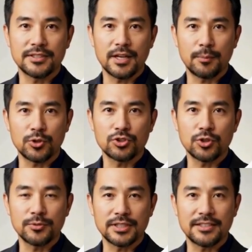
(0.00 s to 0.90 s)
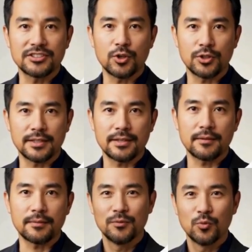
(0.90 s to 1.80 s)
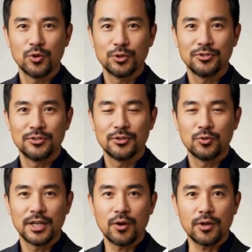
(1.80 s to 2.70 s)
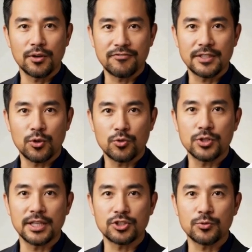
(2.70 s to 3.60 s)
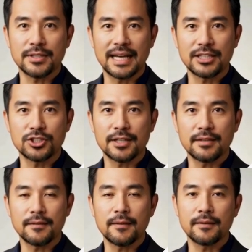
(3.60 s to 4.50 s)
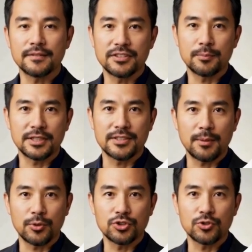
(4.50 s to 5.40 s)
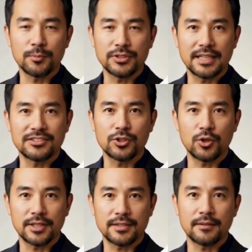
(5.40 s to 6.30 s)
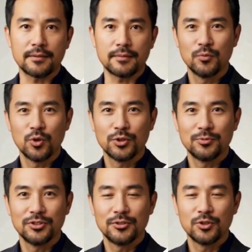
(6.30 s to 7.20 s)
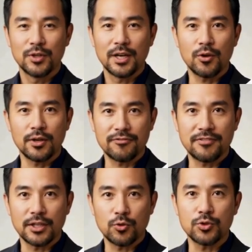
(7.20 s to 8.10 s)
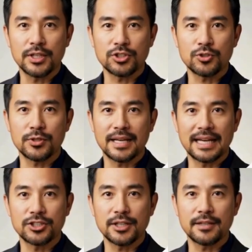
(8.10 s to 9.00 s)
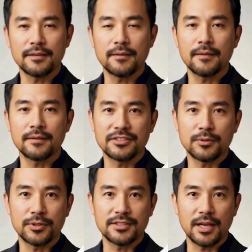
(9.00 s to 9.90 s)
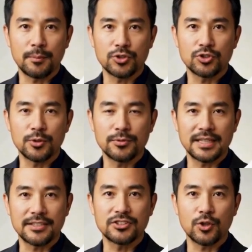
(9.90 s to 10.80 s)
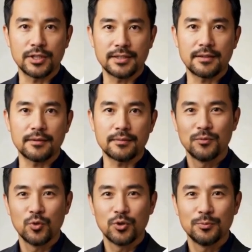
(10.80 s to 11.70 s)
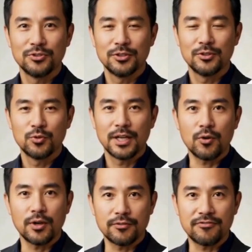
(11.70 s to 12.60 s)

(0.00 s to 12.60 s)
So your foundation is laid, your toolkit is ready to go. The only question left is, what are you going to build first? What kind of problems are you curious about solving? Start thinking about it, and I'll see you in the next explainer.